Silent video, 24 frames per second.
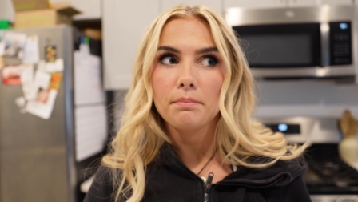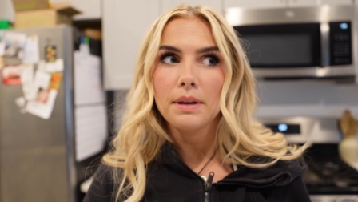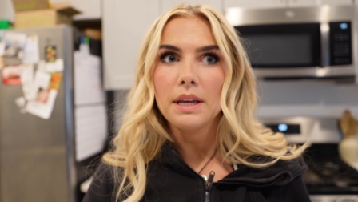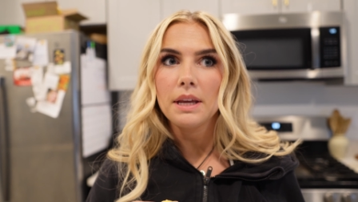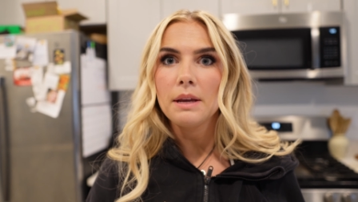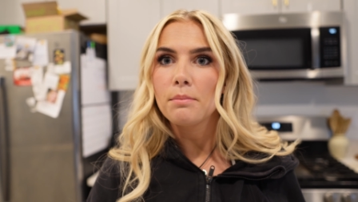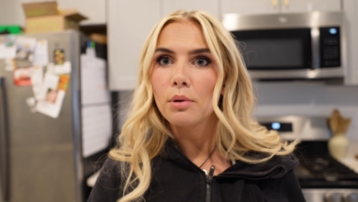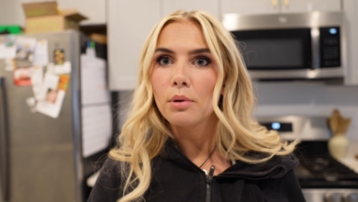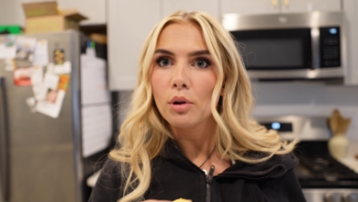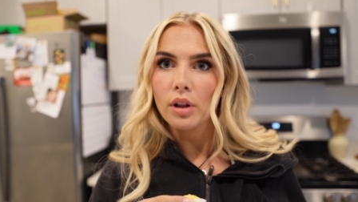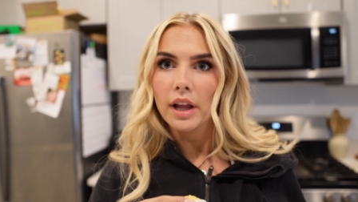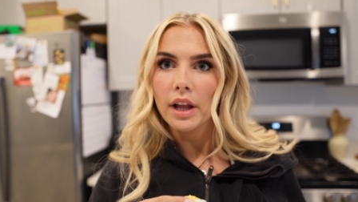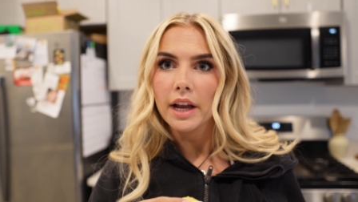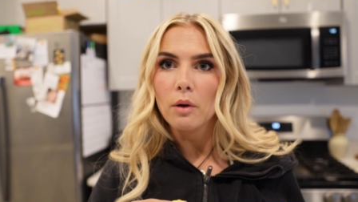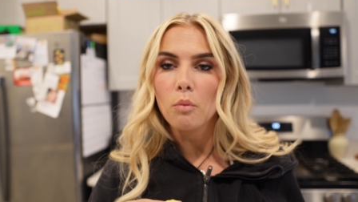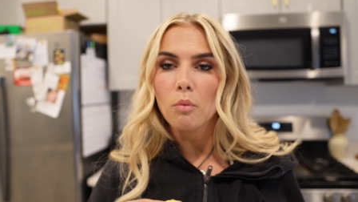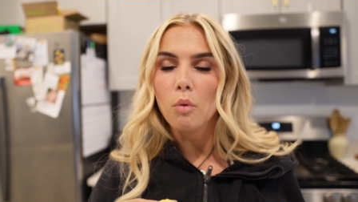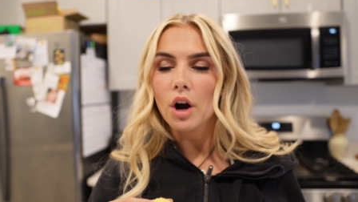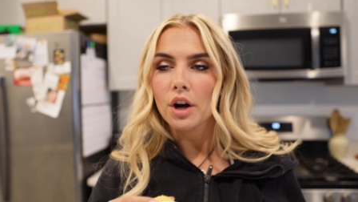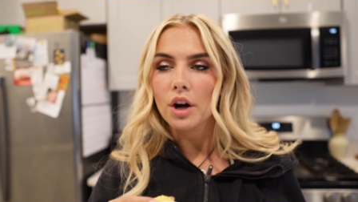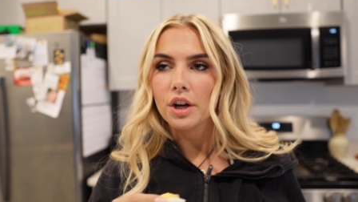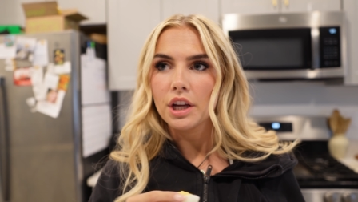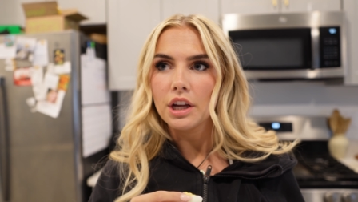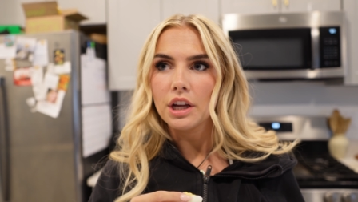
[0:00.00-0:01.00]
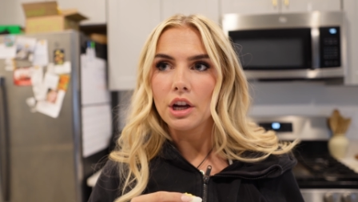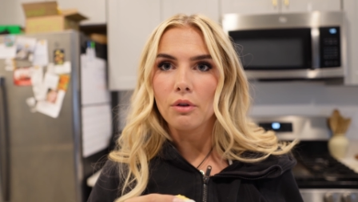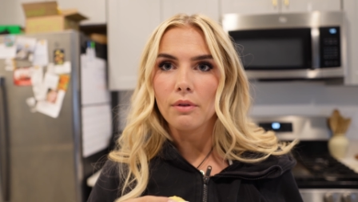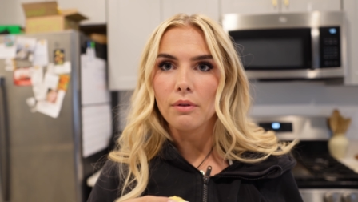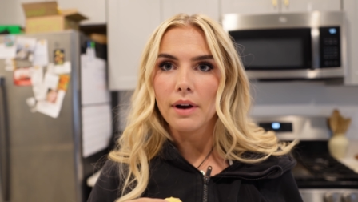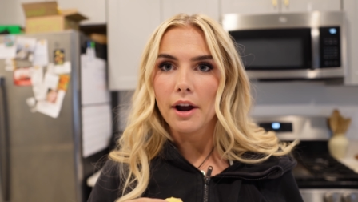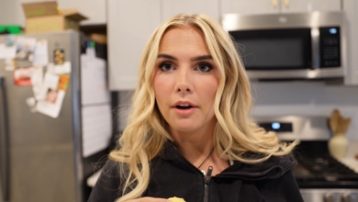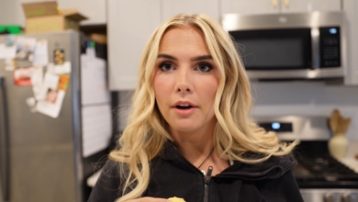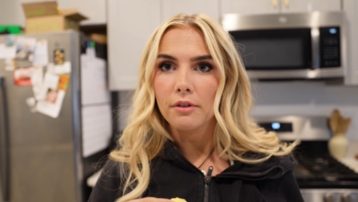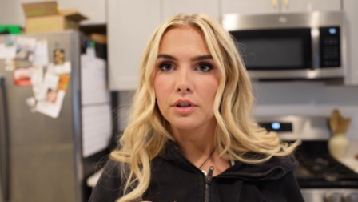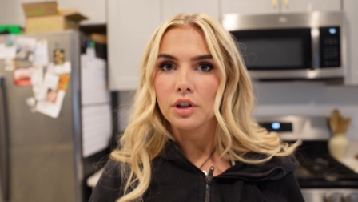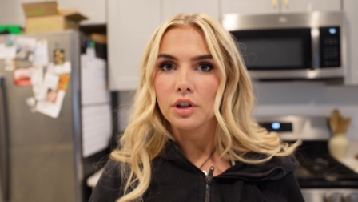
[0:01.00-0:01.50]
people like walking
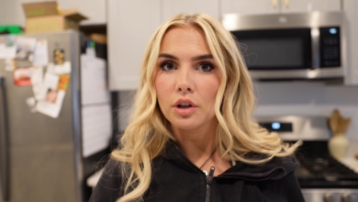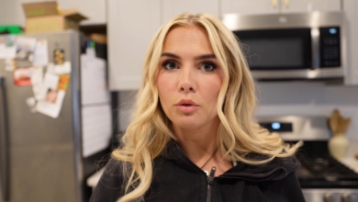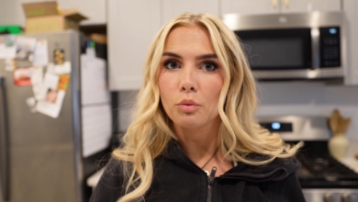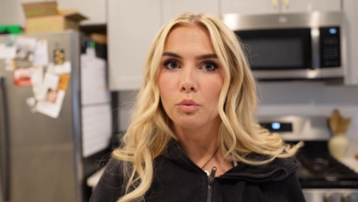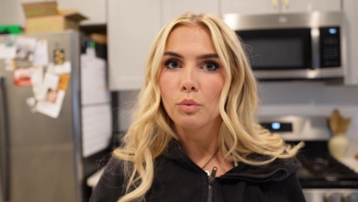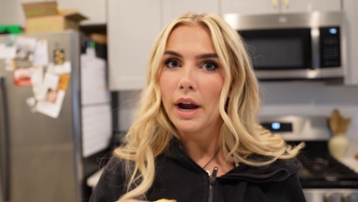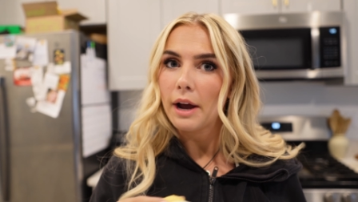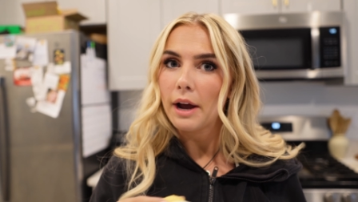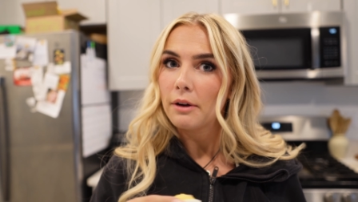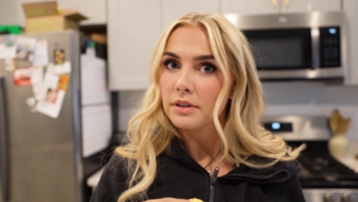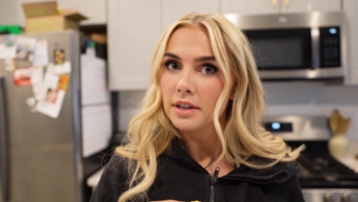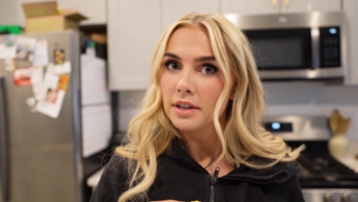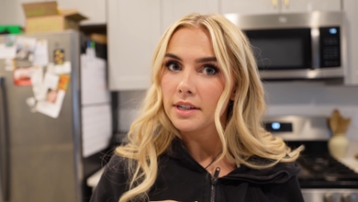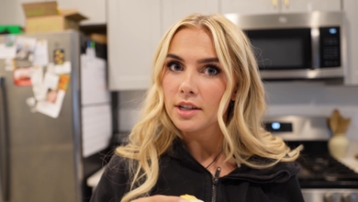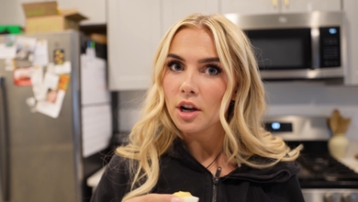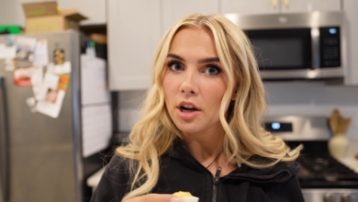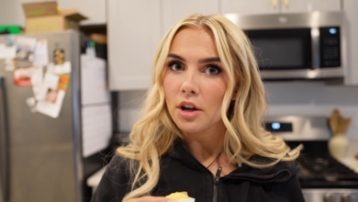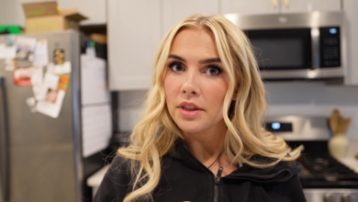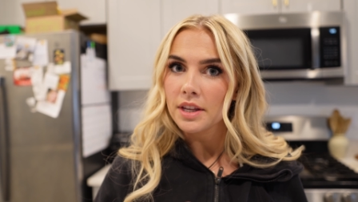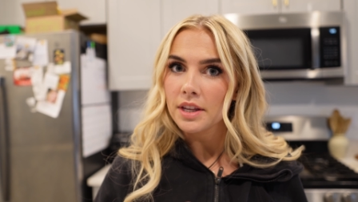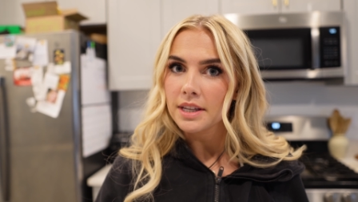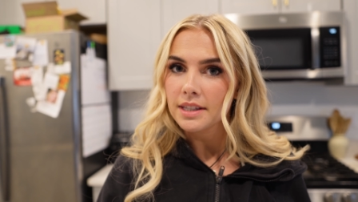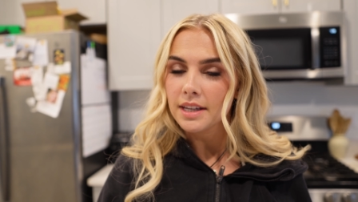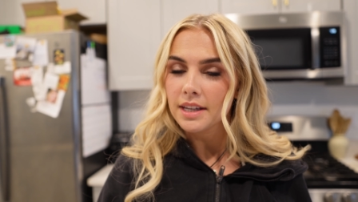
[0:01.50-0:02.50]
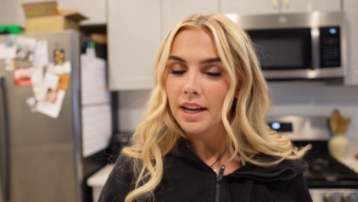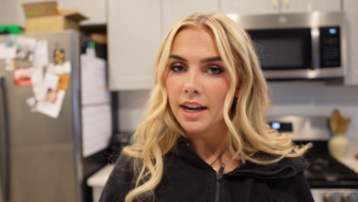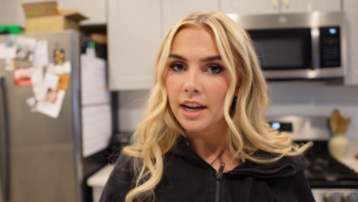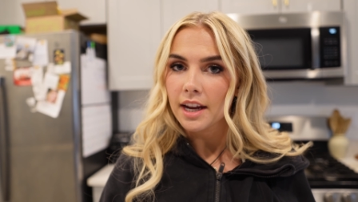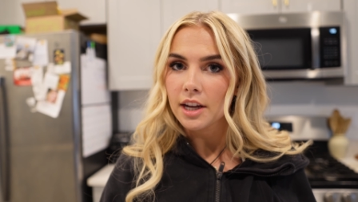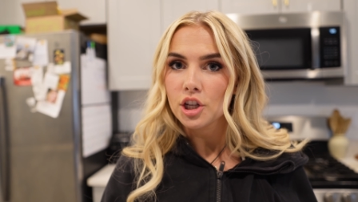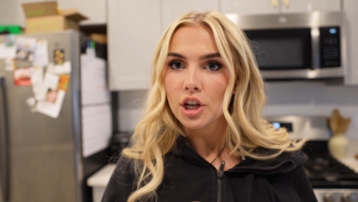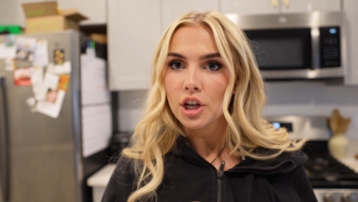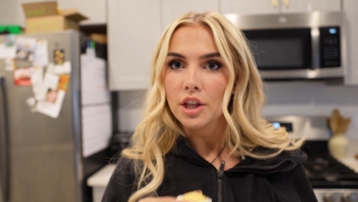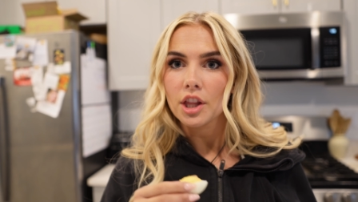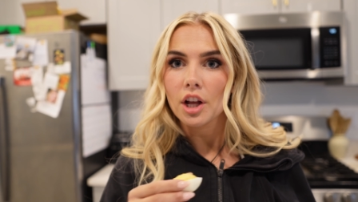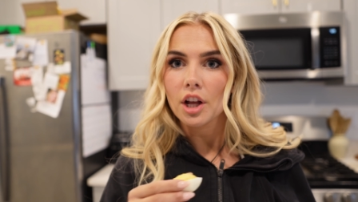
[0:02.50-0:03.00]
around around us on the
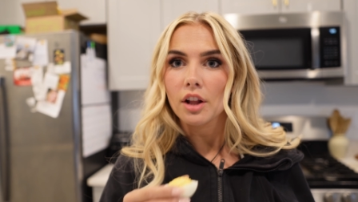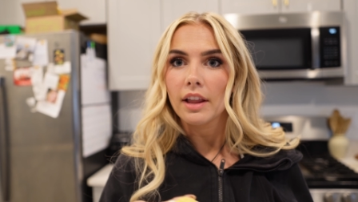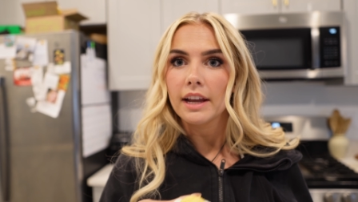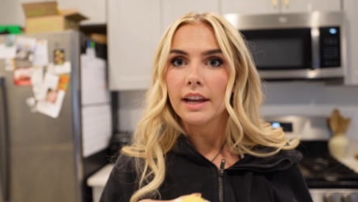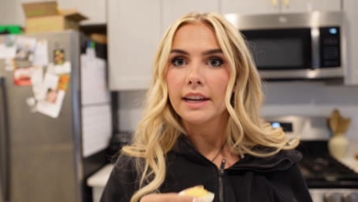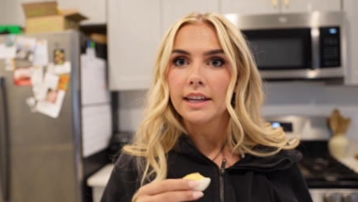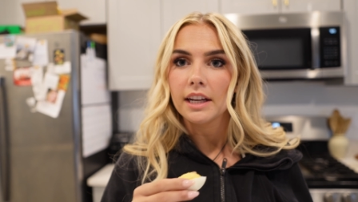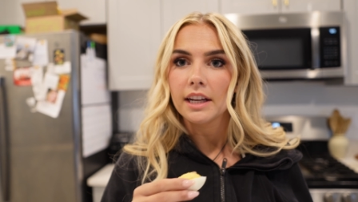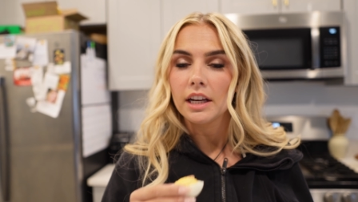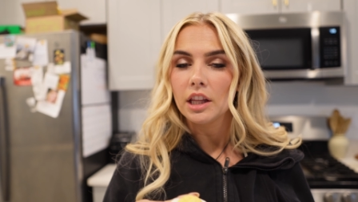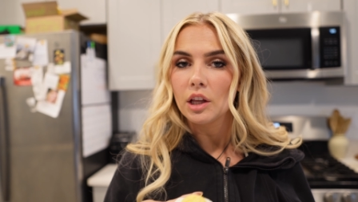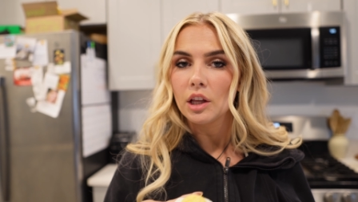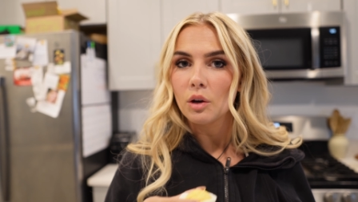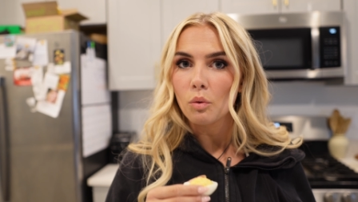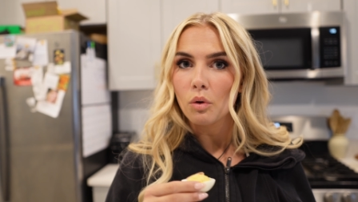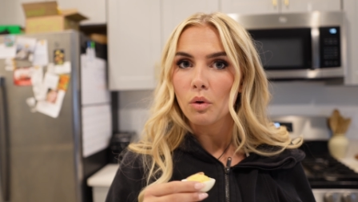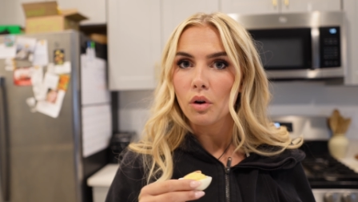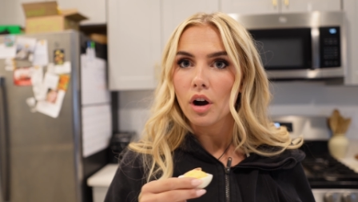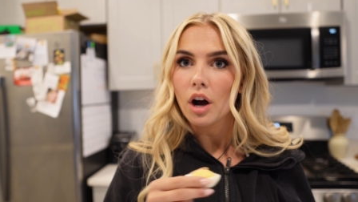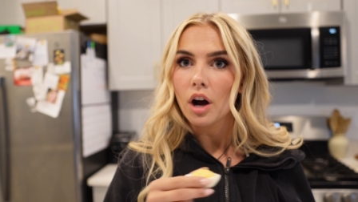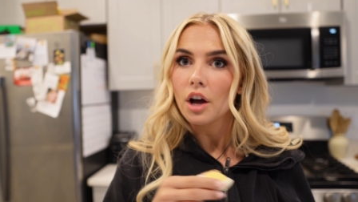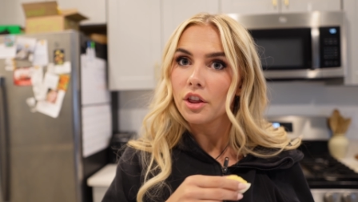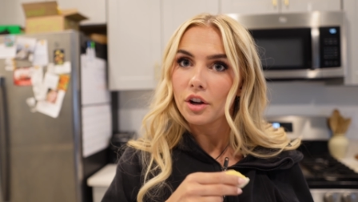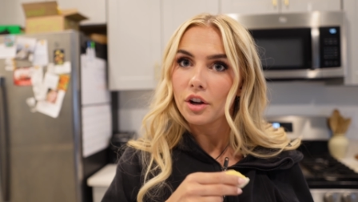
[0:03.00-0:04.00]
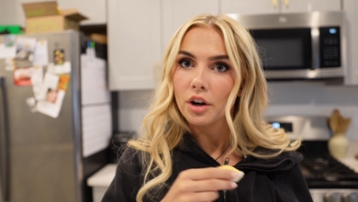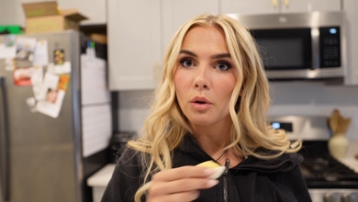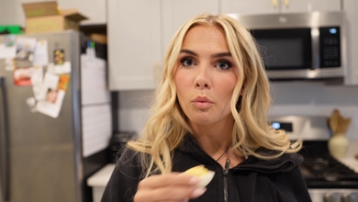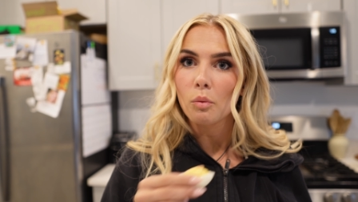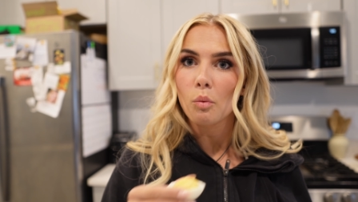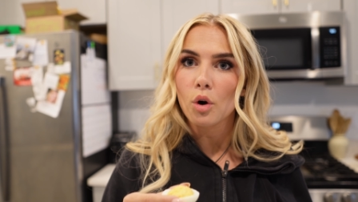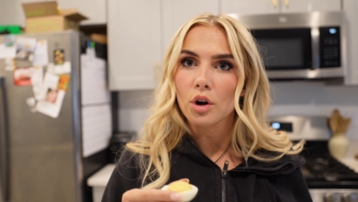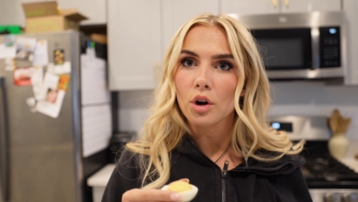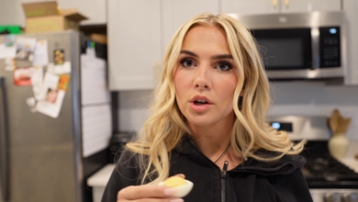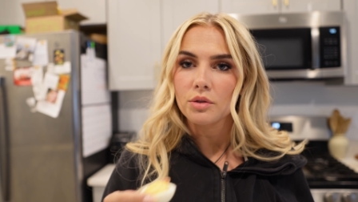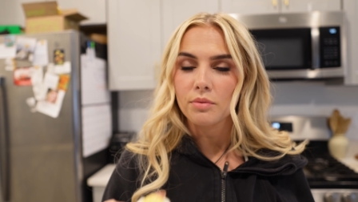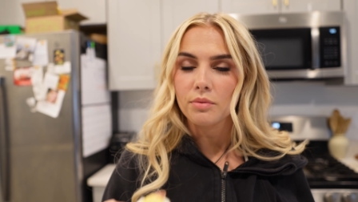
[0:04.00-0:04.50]
stage and they're like getting the other
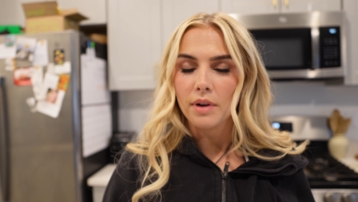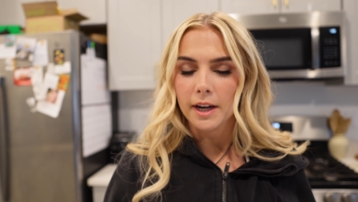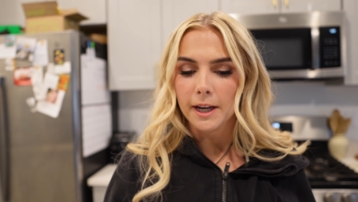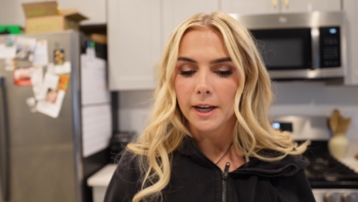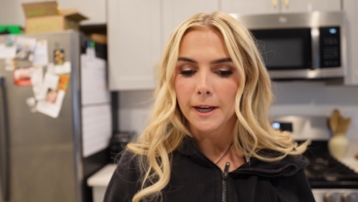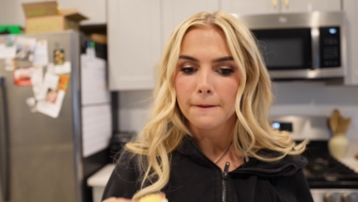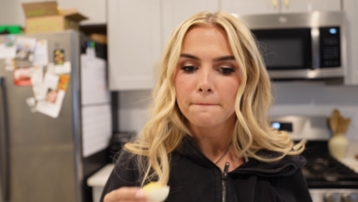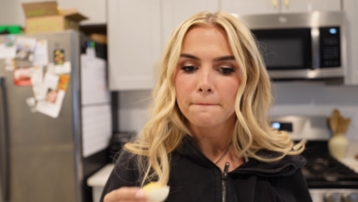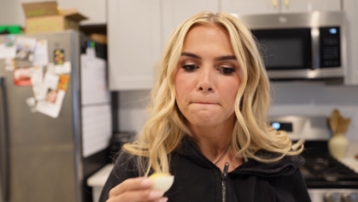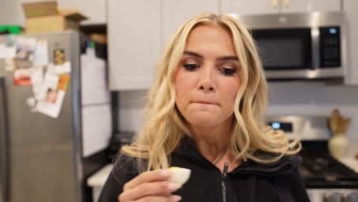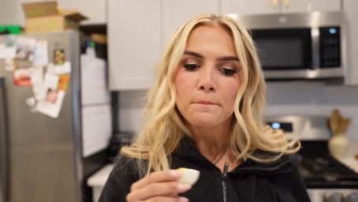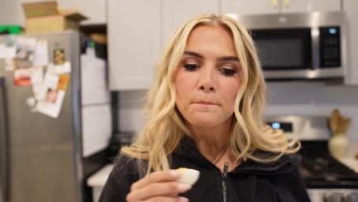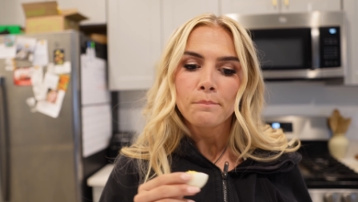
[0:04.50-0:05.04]
awards ready.